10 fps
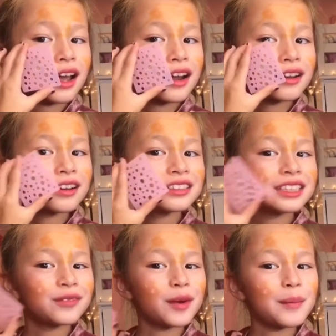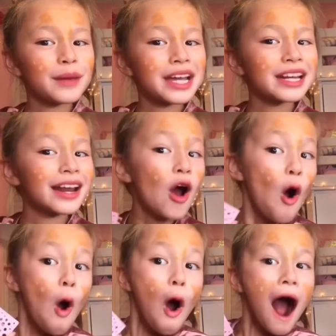I'm gonna see if I made it.
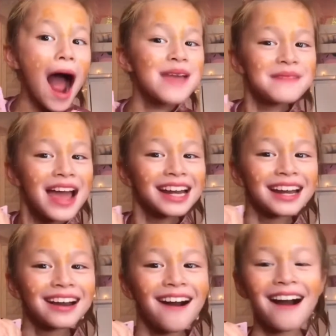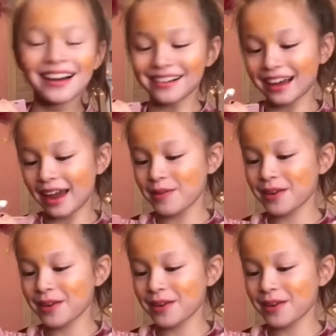I made it on! Okay,